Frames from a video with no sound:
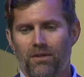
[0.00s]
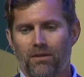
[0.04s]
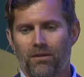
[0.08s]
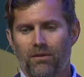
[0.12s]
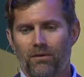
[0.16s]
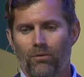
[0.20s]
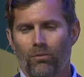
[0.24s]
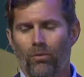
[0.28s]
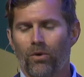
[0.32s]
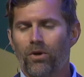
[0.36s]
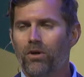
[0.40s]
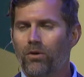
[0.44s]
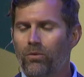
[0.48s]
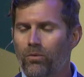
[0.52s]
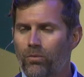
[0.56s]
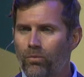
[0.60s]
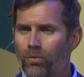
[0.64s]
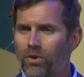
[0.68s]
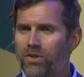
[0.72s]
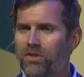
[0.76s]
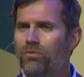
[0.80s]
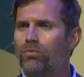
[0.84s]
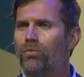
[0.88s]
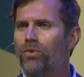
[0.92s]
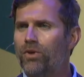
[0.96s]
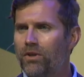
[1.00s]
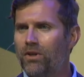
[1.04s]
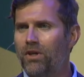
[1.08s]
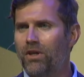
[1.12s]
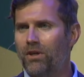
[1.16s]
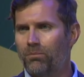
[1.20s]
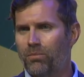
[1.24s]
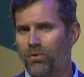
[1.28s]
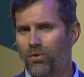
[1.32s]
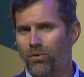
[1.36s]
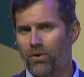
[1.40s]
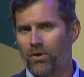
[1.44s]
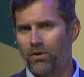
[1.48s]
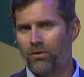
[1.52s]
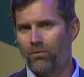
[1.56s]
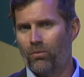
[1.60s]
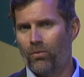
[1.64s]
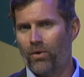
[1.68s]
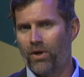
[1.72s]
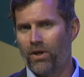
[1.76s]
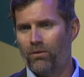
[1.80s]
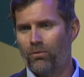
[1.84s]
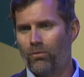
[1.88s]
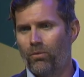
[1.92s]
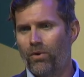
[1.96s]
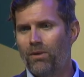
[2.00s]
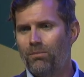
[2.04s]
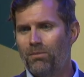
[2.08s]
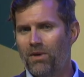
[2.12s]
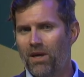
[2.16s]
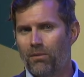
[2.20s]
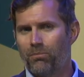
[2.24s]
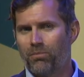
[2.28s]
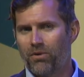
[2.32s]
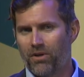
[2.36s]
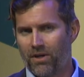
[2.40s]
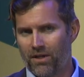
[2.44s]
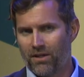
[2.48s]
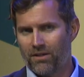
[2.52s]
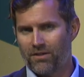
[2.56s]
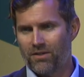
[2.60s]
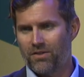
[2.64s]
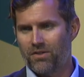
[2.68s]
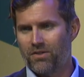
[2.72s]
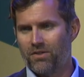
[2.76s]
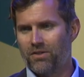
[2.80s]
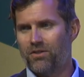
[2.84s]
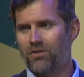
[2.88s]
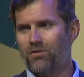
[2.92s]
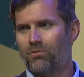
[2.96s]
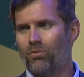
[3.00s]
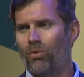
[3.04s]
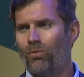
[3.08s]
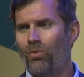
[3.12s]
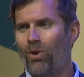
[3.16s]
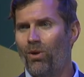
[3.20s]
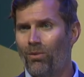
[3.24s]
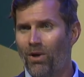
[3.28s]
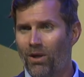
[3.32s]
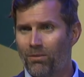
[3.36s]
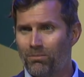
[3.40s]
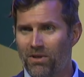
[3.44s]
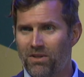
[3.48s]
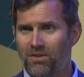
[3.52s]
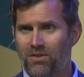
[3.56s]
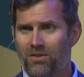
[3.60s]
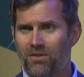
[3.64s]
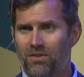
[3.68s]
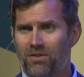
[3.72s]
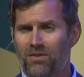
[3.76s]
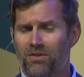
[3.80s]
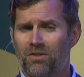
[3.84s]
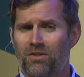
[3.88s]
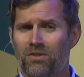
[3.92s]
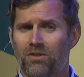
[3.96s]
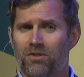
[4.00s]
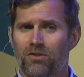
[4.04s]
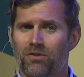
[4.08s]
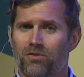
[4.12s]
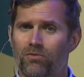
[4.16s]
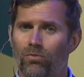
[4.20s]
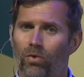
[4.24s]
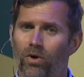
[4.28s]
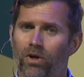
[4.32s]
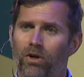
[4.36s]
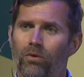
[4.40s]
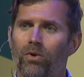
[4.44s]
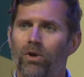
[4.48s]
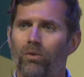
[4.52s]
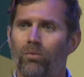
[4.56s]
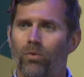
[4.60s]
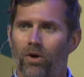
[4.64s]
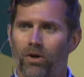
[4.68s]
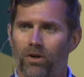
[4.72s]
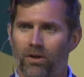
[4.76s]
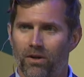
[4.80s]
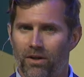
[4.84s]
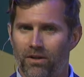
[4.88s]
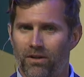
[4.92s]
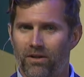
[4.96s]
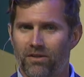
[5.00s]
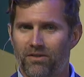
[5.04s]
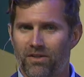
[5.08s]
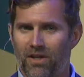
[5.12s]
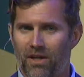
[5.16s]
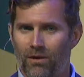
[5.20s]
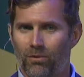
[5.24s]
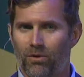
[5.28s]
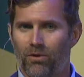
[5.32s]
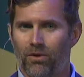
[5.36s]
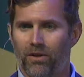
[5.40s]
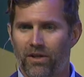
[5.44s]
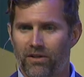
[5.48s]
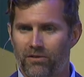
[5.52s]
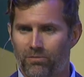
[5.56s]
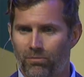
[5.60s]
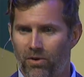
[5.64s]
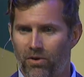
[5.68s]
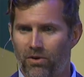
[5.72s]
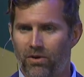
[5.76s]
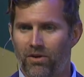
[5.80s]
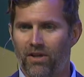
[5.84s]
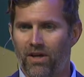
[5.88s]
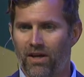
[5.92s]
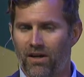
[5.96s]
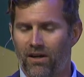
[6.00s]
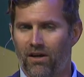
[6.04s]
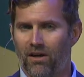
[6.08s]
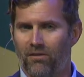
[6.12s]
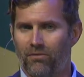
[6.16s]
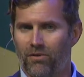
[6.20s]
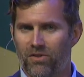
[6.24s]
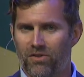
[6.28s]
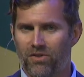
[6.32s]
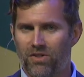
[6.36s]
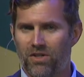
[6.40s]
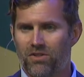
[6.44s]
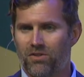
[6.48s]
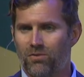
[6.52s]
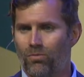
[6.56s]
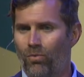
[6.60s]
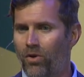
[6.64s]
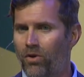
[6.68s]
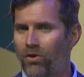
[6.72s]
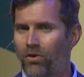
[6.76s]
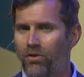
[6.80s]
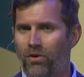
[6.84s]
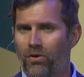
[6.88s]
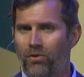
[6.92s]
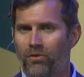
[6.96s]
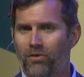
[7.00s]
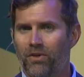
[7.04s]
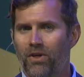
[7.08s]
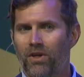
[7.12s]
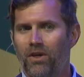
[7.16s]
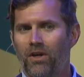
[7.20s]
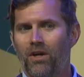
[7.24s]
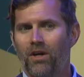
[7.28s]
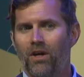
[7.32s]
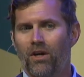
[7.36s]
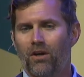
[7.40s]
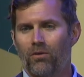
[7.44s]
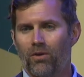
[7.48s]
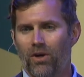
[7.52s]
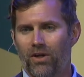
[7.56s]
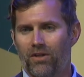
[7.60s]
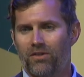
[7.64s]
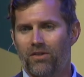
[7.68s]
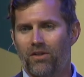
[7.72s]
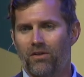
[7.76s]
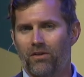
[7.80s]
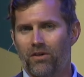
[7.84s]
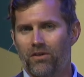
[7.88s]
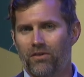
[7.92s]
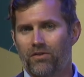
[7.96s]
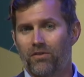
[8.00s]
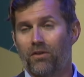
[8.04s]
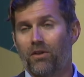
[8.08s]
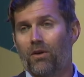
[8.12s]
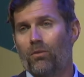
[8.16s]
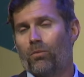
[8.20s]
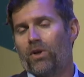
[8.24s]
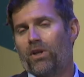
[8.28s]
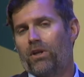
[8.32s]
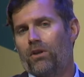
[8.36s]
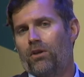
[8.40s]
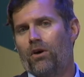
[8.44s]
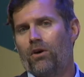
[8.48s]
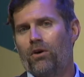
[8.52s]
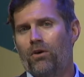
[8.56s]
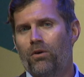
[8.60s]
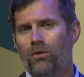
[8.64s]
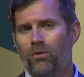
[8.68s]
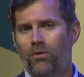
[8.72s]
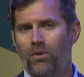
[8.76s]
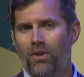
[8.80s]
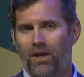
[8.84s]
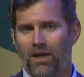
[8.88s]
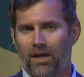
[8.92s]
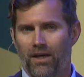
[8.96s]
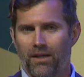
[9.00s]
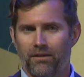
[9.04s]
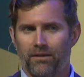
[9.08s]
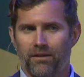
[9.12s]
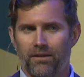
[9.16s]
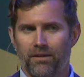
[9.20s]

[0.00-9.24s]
What's really important when we make product decisions, when we make business decisions? What do we want on the table as part of that conversation? What are those criteria, so that we know that